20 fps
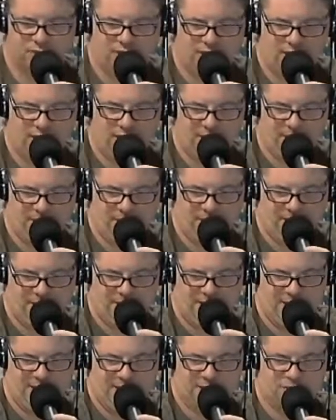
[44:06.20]
Yeah.
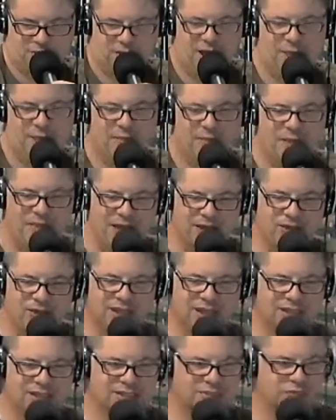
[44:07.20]
So yeah, maybe I
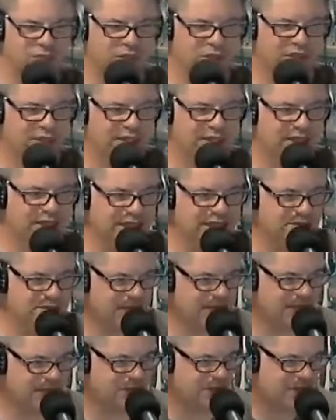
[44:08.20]
could get some twinkly lights,
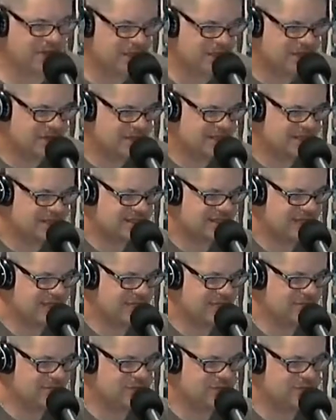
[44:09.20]
maybe like right down the
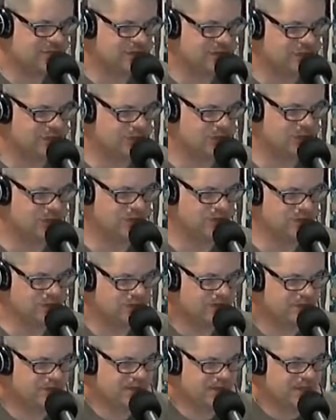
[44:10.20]
seam of the room.